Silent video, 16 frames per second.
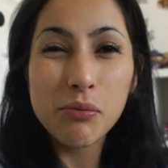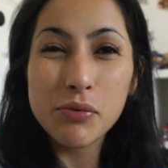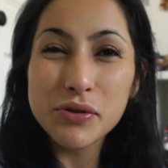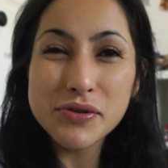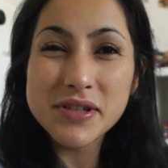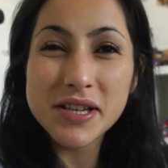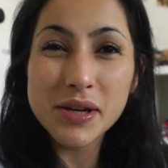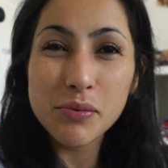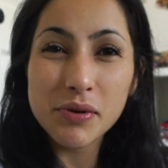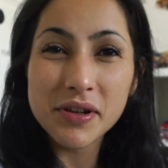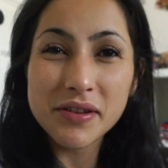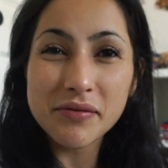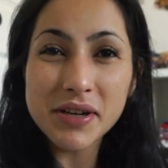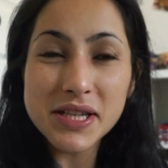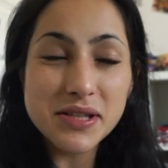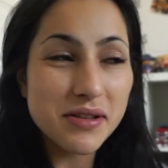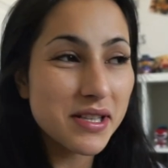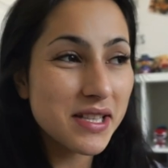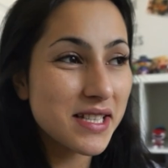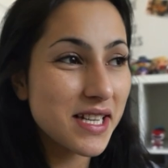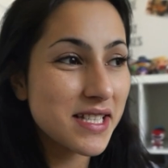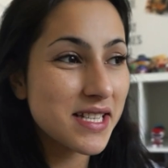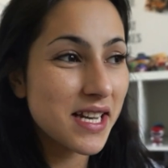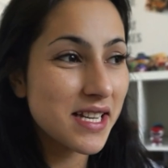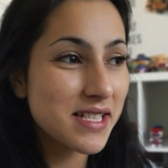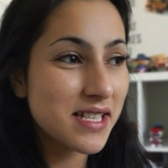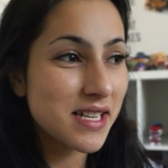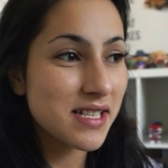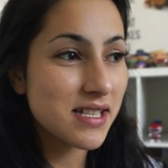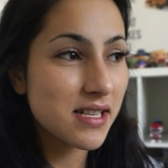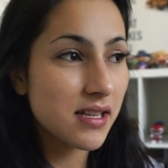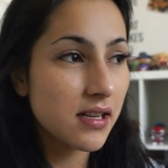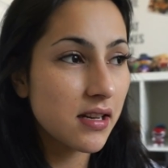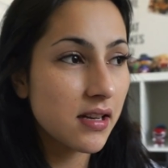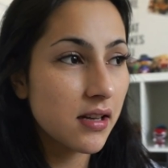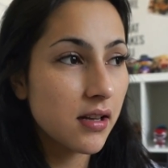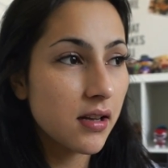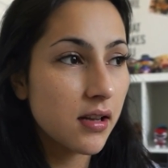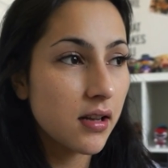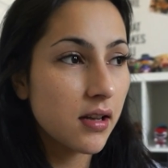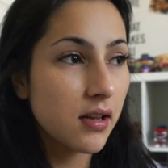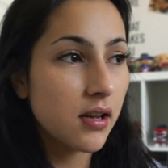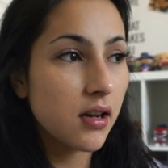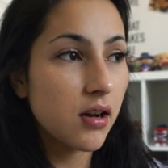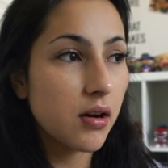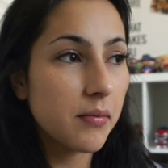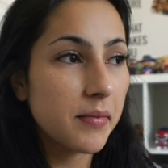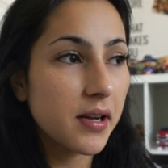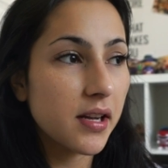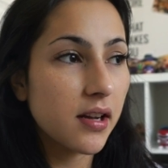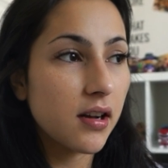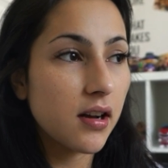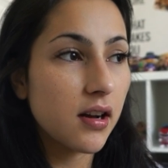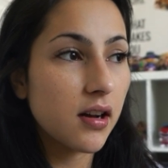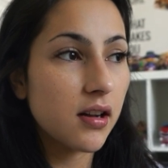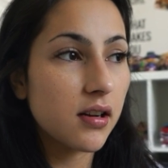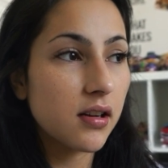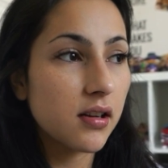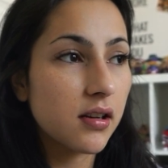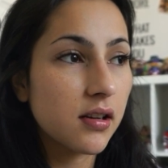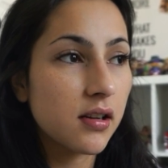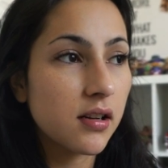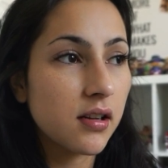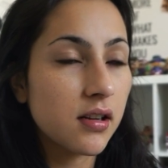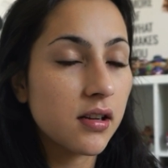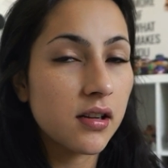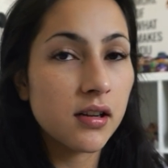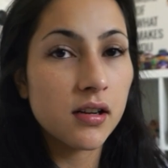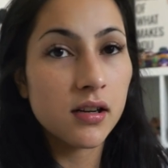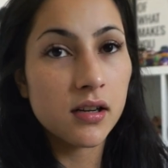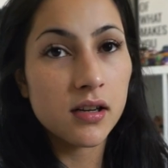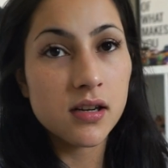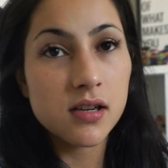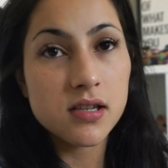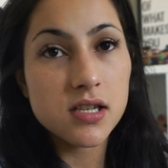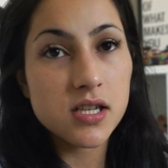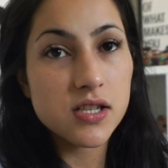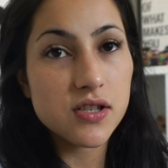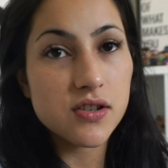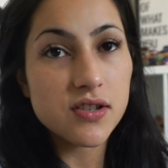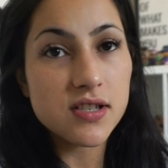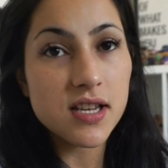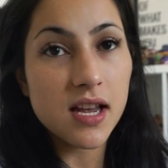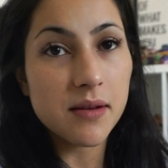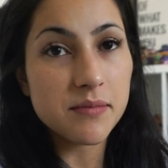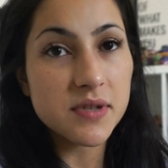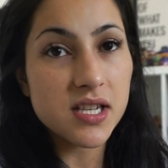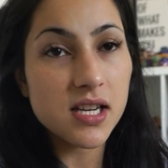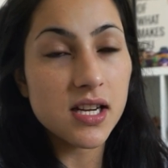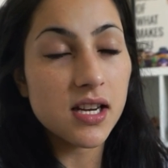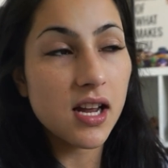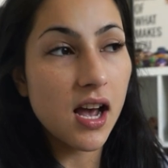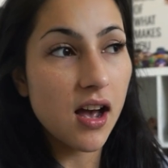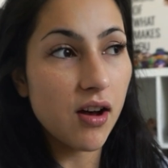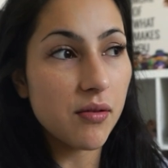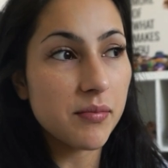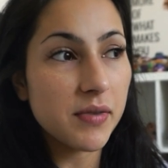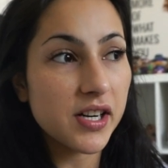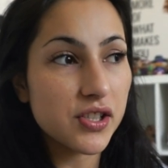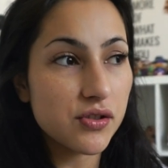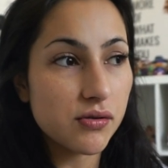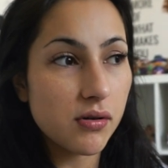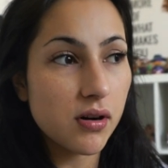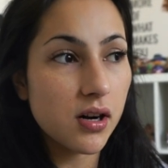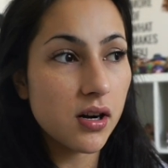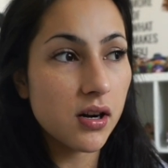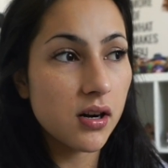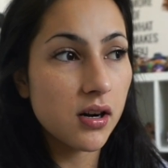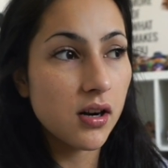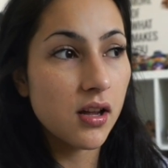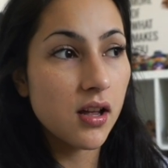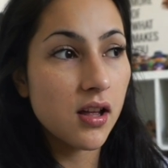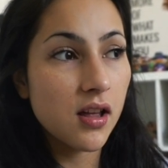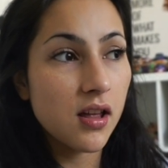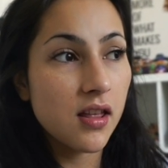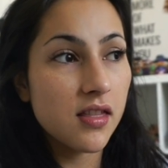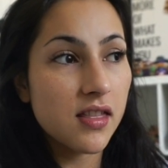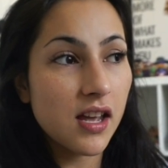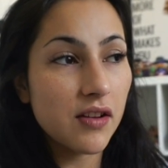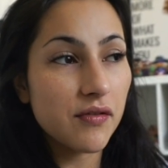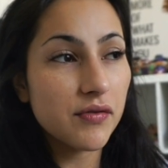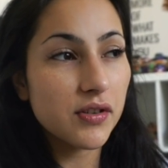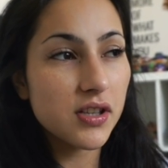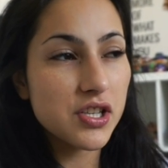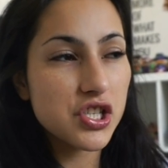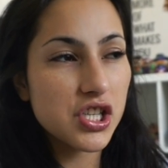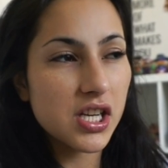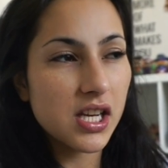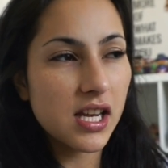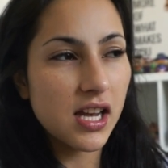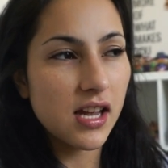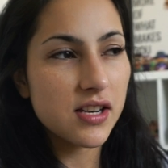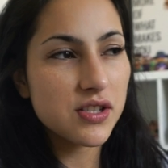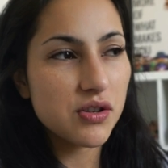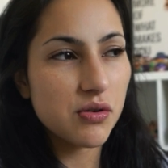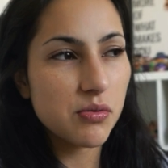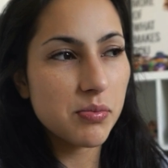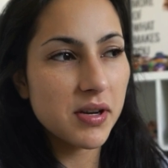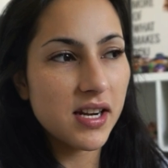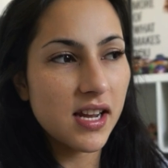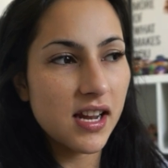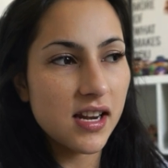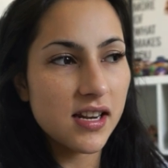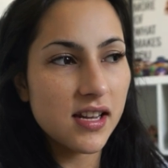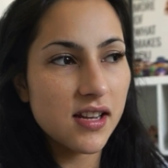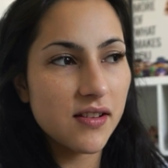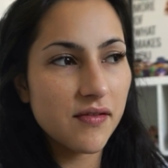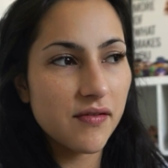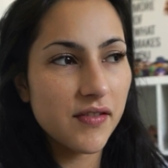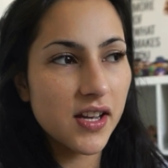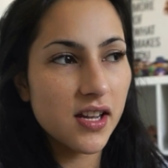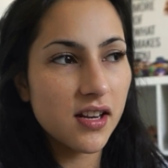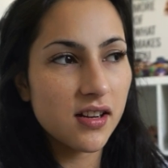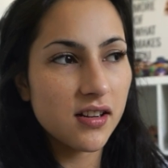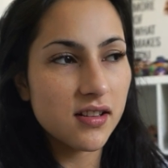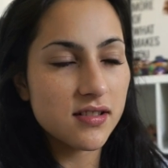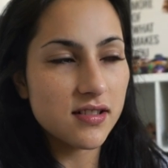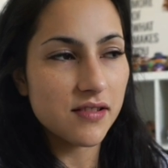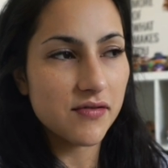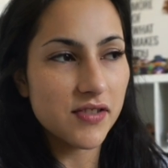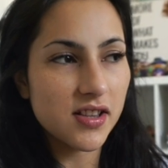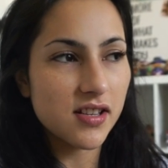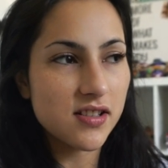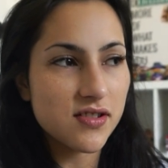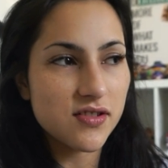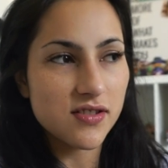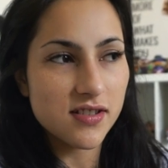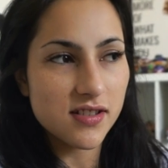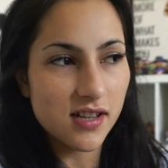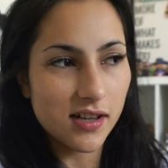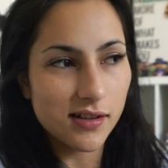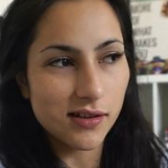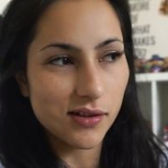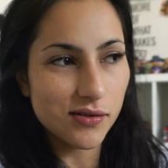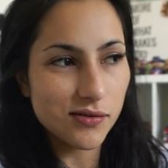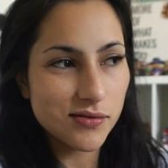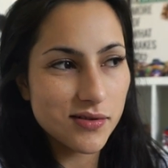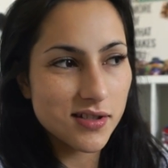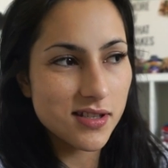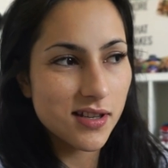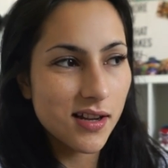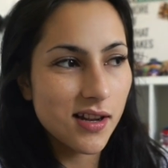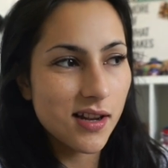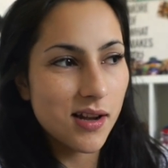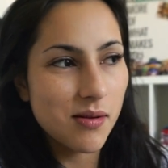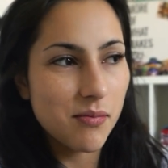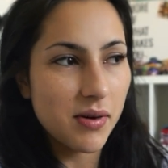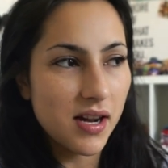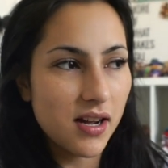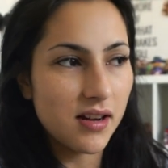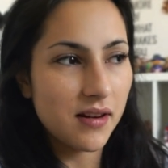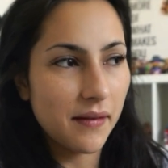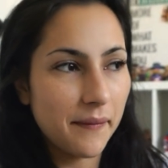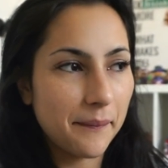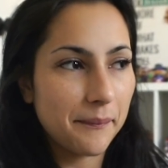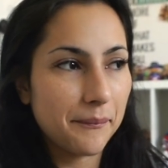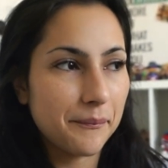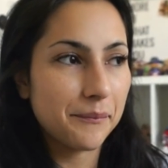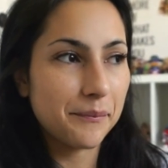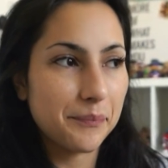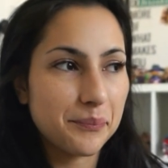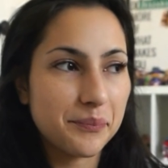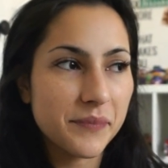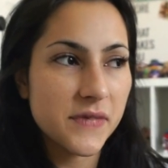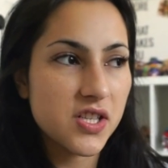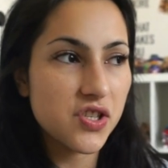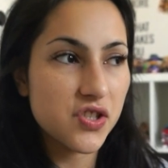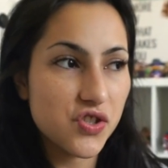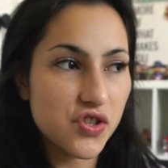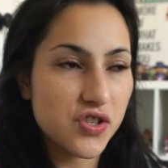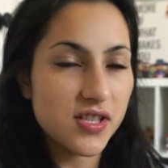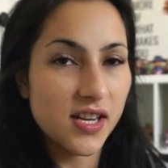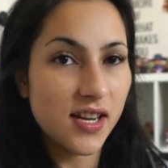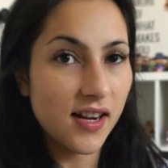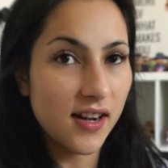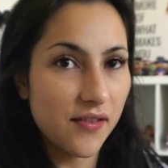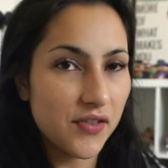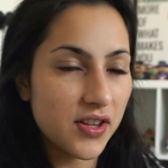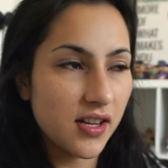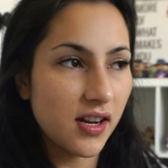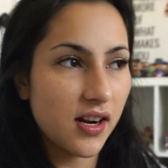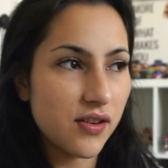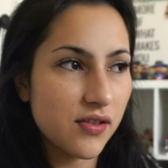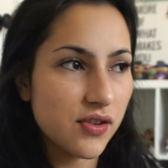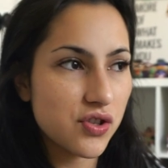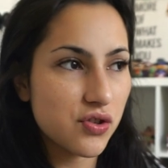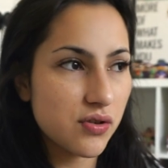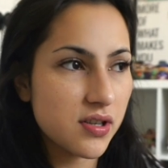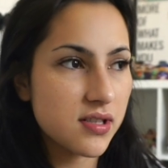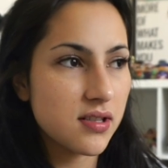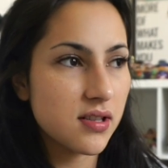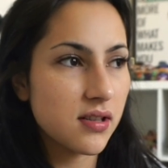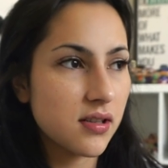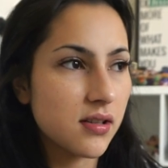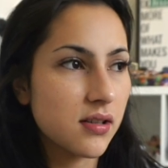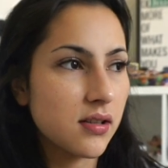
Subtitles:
we'll see where the rest of the day takes us. Oh my god, she's just emptying out my drawer. Thankfully she can't open any of it because everything's just like closed, but she's just taking everything out of the drawers.